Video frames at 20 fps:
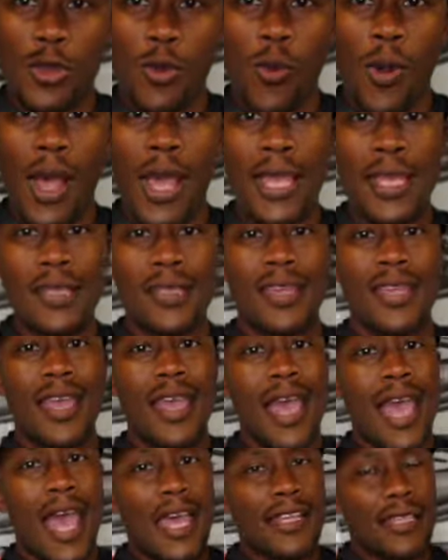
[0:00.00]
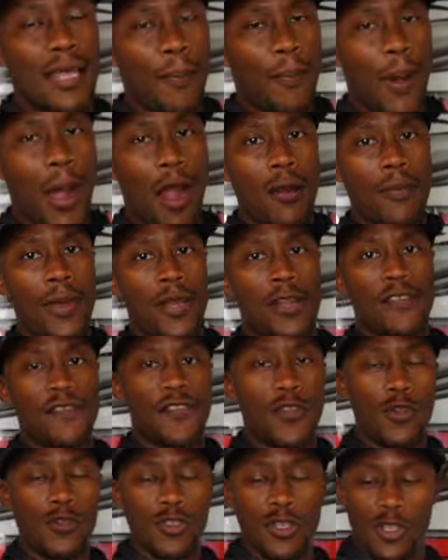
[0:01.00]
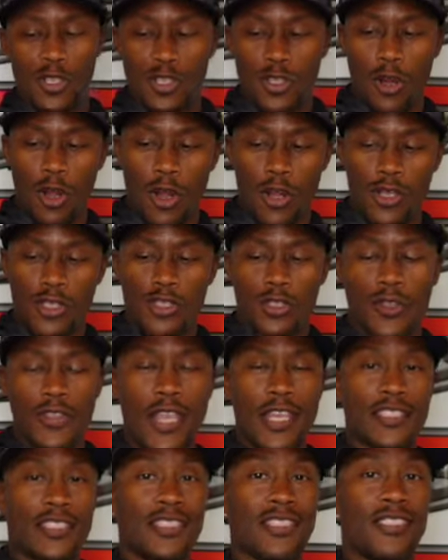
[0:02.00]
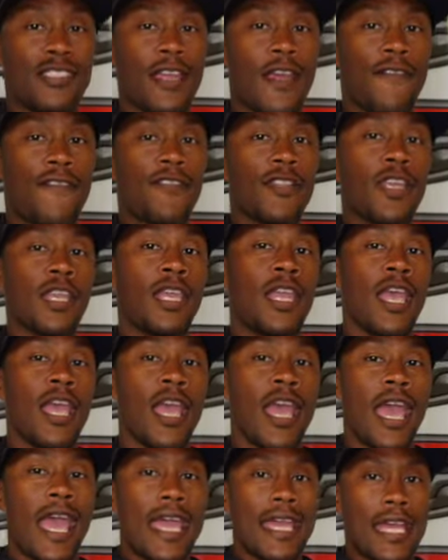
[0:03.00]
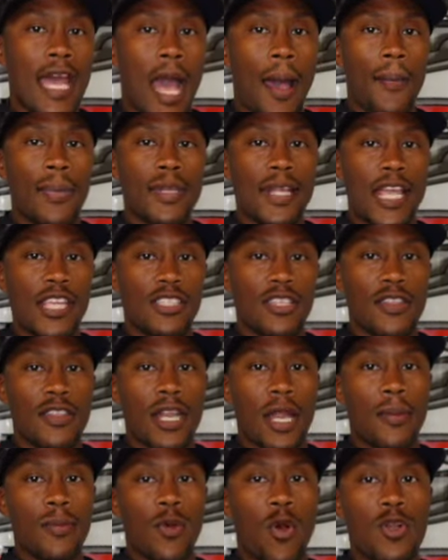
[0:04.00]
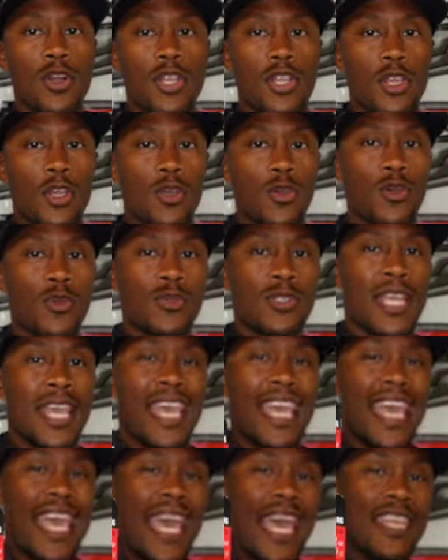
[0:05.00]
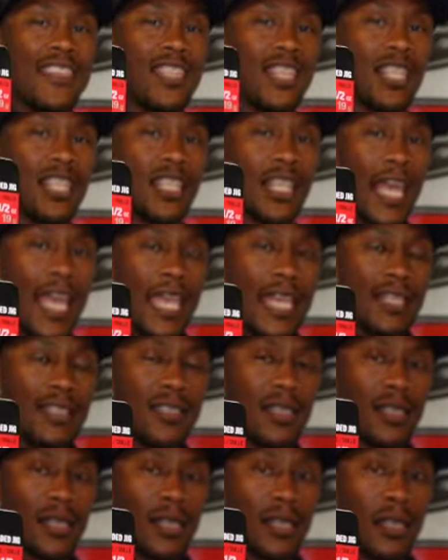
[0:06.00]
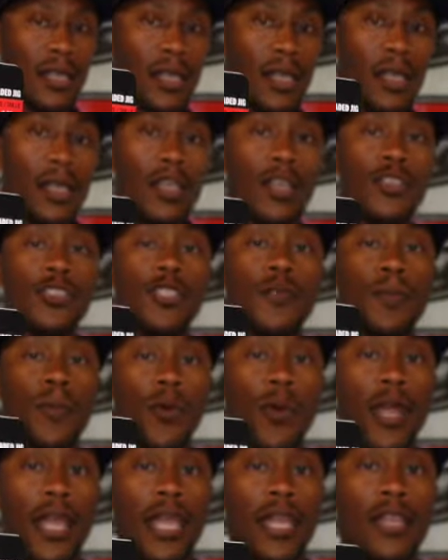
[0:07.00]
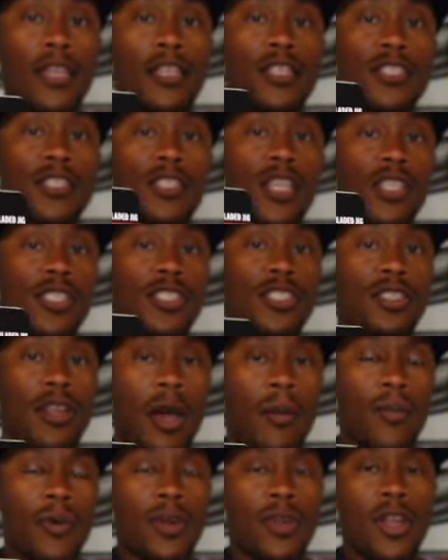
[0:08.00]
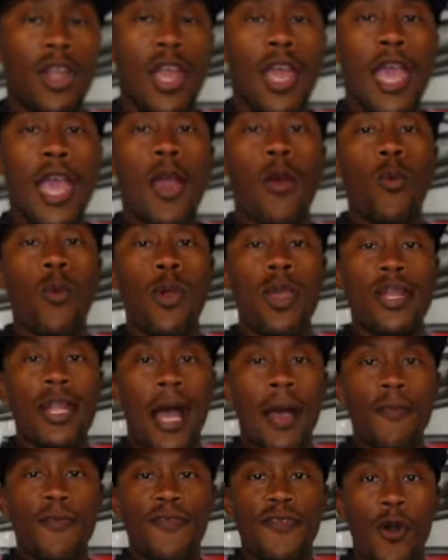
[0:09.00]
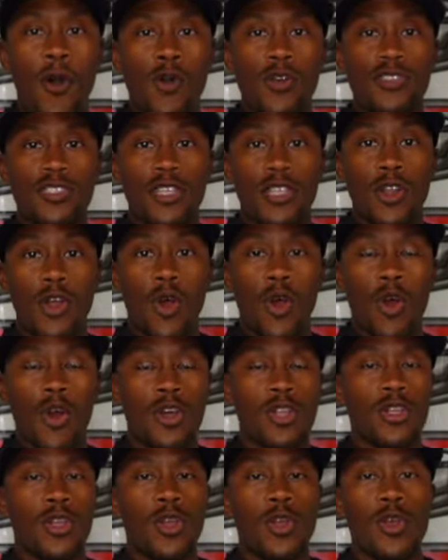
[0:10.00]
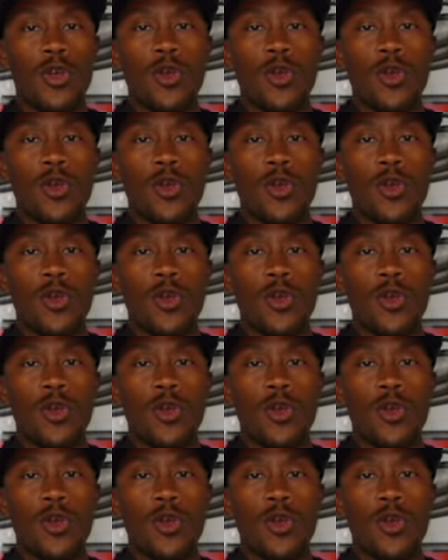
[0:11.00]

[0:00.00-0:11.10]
and white, has that power bait infused in the skirt. So this is definitely a combination that I'm going to use in the late spring to summer when I'm focusing on